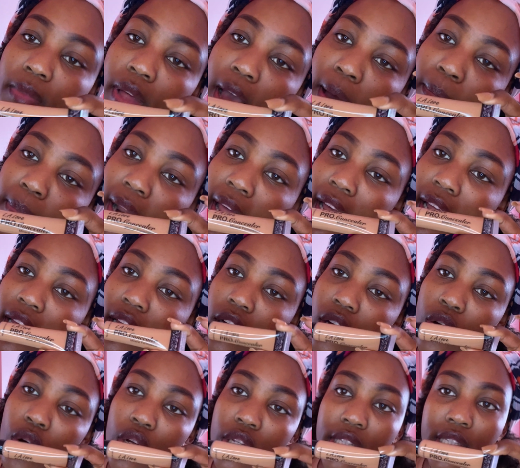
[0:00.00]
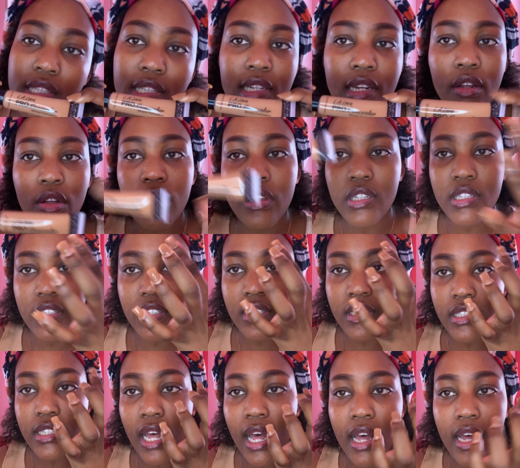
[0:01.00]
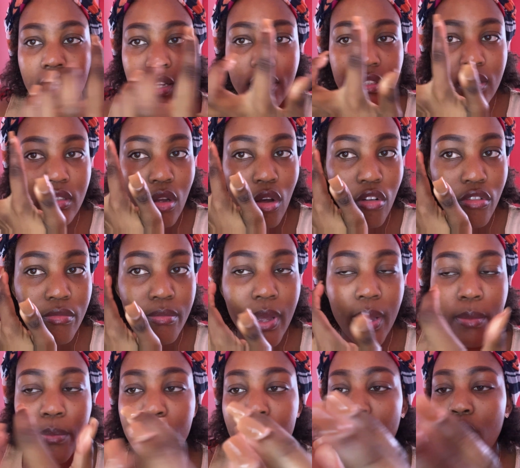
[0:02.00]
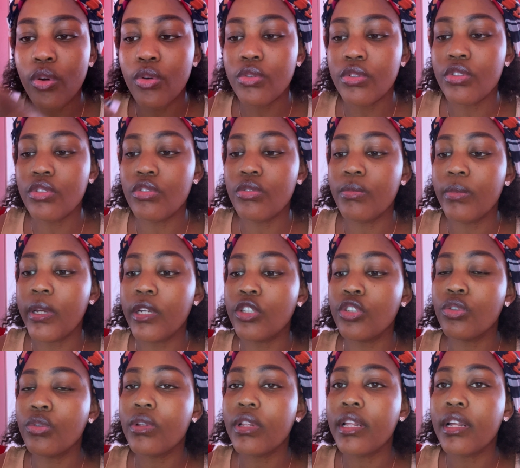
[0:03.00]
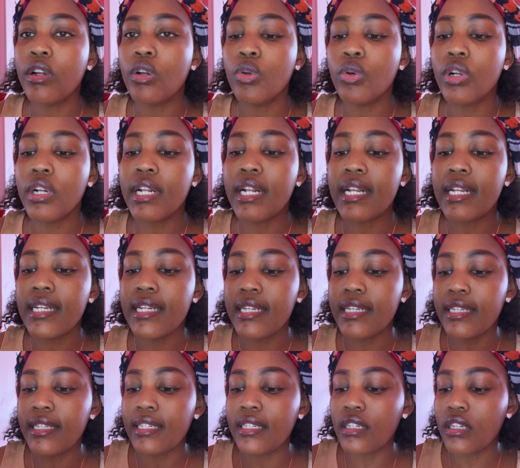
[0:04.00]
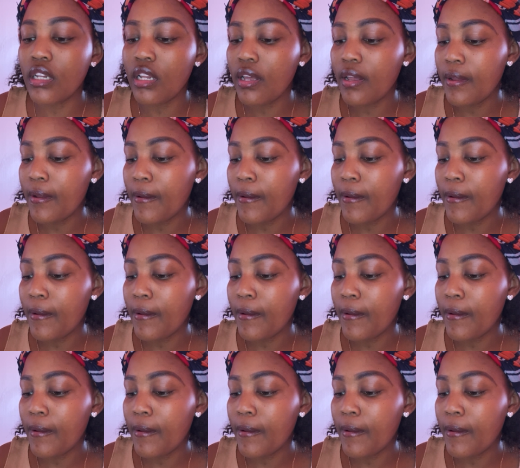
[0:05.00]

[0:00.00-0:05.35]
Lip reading: applying a concealer on the sides of my brows to make sure they look clean.